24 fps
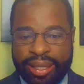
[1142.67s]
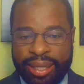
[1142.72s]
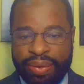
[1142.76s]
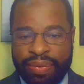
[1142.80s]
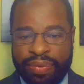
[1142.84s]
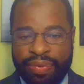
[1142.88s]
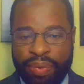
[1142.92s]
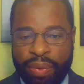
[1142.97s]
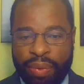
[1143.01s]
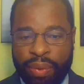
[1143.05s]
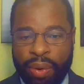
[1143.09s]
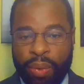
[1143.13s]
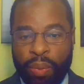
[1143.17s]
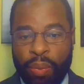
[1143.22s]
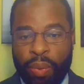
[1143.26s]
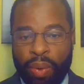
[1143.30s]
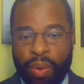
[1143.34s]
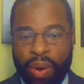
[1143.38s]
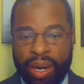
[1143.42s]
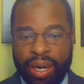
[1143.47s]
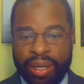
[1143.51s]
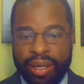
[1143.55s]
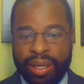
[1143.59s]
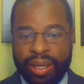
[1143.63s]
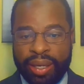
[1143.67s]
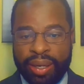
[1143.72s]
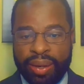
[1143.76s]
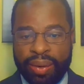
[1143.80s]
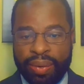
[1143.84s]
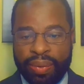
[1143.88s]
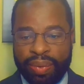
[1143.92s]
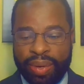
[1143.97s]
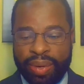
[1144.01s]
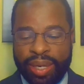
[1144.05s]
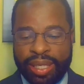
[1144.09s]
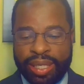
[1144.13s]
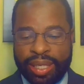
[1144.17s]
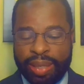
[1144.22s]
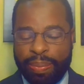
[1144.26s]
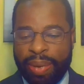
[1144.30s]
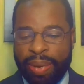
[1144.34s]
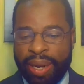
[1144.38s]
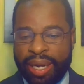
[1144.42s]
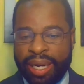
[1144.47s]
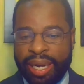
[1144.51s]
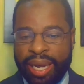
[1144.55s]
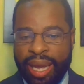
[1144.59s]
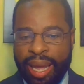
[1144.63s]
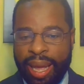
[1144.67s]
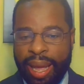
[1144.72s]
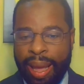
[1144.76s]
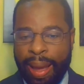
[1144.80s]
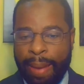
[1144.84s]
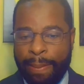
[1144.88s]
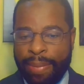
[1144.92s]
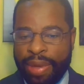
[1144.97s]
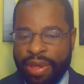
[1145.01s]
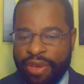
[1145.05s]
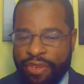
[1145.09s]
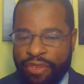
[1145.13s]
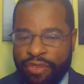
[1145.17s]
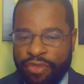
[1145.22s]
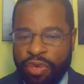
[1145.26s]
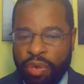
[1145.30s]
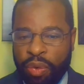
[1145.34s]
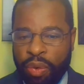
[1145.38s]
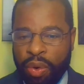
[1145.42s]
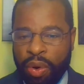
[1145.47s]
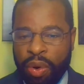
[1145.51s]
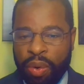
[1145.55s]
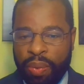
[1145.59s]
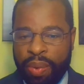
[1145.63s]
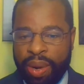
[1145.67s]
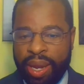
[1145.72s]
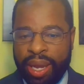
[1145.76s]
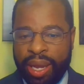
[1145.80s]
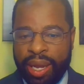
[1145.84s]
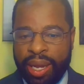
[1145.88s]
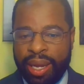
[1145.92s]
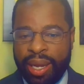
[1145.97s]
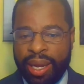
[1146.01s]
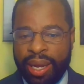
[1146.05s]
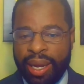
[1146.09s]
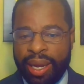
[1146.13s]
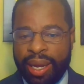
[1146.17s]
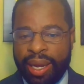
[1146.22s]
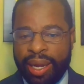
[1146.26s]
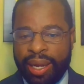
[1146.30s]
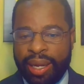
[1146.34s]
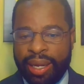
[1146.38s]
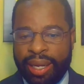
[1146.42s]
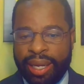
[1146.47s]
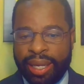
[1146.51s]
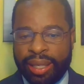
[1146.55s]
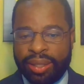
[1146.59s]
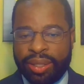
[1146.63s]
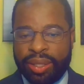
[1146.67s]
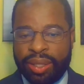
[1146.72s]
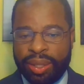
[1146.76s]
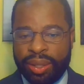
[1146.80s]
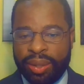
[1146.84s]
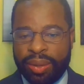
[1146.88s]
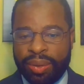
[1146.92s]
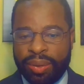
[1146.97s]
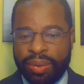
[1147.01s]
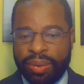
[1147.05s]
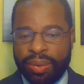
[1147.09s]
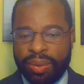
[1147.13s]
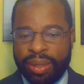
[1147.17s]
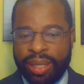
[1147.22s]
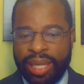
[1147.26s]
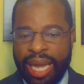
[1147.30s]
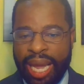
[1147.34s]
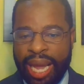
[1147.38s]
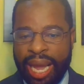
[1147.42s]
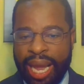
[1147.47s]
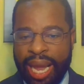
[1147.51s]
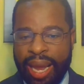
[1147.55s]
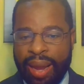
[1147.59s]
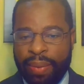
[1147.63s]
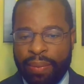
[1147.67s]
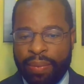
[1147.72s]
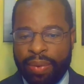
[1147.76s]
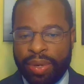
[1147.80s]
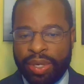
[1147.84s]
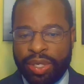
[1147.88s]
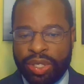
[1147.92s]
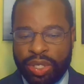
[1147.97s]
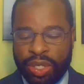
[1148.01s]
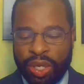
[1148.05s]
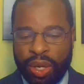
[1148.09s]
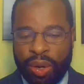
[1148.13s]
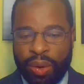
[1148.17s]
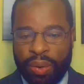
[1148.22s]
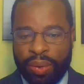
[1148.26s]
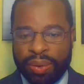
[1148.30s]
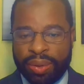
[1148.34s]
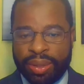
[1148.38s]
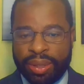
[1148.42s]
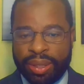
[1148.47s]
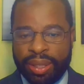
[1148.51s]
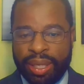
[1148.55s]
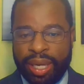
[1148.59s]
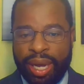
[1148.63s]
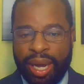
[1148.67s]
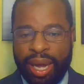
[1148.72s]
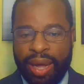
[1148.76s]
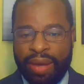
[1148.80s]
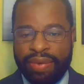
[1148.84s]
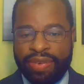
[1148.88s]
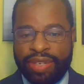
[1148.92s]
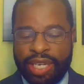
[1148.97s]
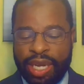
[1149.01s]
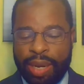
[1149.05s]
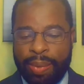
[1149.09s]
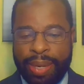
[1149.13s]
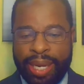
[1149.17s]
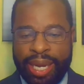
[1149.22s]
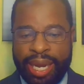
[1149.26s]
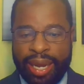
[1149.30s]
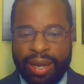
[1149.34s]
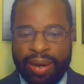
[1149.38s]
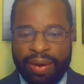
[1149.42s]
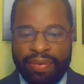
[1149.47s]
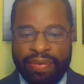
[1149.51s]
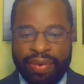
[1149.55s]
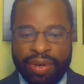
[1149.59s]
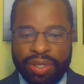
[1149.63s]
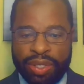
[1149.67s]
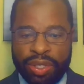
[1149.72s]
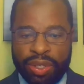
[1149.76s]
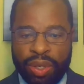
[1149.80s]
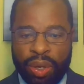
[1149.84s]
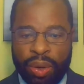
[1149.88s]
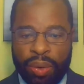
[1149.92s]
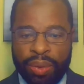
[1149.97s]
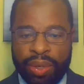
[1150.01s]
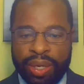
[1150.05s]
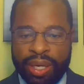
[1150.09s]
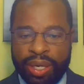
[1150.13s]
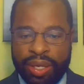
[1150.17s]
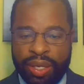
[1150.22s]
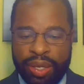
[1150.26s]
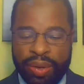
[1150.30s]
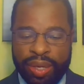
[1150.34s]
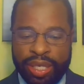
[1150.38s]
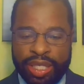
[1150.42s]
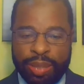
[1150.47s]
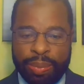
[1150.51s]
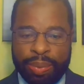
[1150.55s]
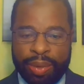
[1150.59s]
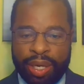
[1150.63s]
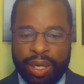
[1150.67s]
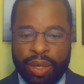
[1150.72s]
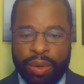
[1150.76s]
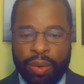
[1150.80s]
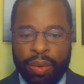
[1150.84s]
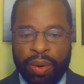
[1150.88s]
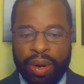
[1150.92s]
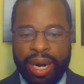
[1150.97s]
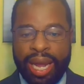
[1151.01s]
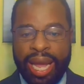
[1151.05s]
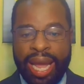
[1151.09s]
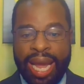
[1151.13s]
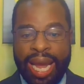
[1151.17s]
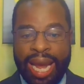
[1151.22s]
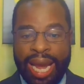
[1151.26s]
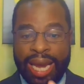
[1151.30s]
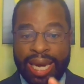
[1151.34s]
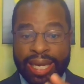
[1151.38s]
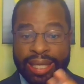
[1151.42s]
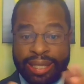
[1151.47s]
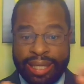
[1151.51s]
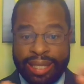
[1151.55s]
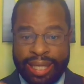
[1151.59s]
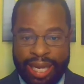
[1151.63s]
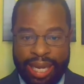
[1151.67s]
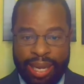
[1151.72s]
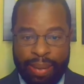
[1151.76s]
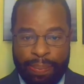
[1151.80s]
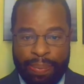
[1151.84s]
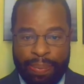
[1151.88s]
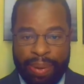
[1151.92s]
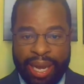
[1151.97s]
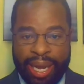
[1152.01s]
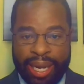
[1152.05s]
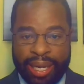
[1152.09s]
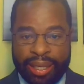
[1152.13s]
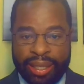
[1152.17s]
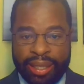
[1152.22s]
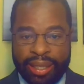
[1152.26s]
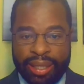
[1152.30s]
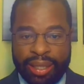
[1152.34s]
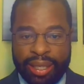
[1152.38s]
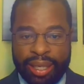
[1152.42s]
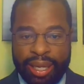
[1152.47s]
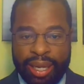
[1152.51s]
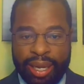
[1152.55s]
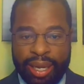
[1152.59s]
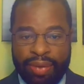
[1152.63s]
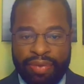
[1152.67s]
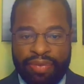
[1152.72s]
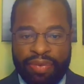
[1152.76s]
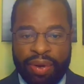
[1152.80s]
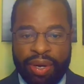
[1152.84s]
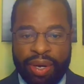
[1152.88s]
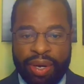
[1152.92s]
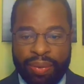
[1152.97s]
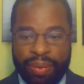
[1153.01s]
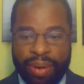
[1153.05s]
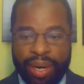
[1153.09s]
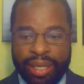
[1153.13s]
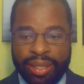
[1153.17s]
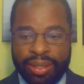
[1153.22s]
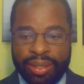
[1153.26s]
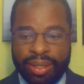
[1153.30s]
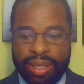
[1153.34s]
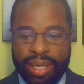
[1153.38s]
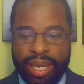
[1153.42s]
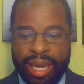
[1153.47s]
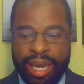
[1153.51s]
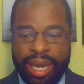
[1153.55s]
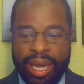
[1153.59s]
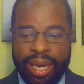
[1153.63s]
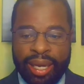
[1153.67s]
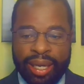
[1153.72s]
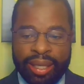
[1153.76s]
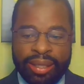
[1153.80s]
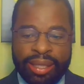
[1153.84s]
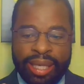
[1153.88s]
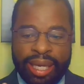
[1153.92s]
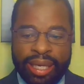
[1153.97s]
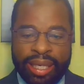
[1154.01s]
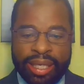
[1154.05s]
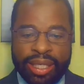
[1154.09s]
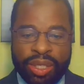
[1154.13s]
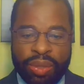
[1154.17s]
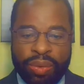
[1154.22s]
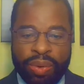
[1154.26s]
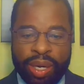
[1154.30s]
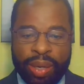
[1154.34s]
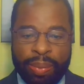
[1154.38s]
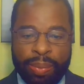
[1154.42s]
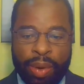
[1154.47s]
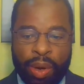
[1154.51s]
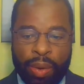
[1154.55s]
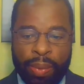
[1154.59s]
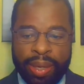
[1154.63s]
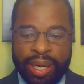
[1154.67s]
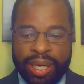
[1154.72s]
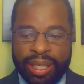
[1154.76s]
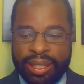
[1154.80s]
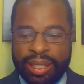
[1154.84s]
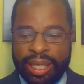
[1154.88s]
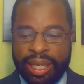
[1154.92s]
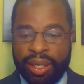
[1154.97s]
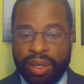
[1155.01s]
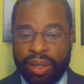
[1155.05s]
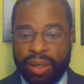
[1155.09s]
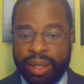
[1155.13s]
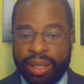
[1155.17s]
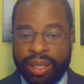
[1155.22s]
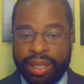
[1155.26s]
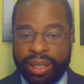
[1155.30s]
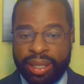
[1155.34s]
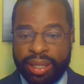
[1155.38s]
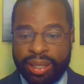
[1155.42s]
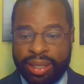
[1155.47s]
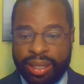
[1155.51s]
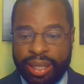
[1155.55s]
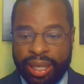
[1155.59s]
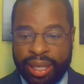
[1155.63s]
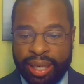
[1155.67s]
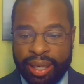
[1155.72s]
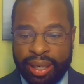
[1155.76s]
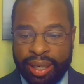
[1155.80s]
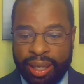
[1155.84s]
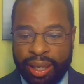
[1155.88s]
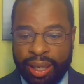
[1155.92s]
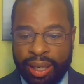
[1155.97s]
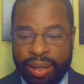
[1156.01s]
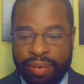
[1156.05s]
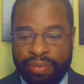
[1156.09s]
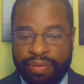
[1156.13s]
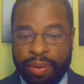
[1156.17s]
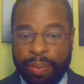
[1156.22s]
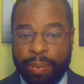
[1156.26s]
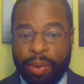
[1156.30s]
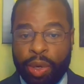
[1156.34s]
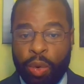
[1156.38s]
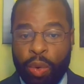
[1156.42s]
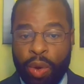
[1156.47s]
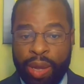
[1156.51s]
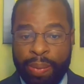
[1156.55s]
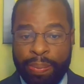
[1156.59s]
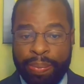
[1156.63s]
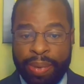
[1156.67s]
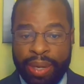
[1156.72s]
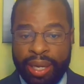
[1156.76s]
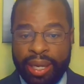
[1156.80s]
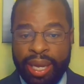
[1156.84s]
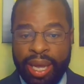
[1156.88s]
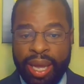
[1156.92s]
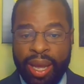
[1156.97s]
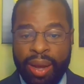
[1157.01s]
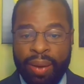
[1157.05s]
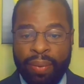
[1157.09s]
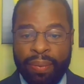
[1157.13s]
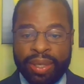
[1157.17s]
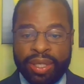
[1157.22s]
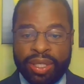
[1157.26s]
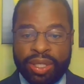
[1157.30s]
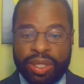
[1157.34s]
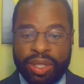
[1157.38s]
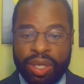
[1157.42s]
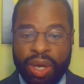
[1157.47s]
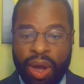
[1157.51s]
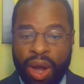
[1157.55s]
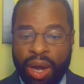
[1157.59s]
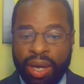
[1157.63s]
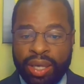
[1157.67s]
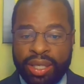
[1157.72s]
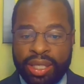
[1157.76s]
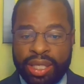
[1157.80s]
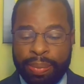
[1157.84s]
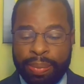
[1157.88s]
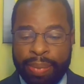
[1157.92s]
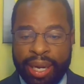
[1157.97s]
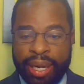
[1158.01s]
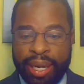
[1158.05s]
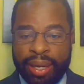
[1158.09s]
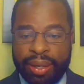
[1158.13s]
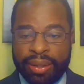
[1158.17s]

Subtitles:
it for one reason. But before we get to the result of Shelby County versus Holder in the U.S. Supreme Court and its impact of voting rights, let's take this quick moment to take a look at this second clip from Quimby, which talks about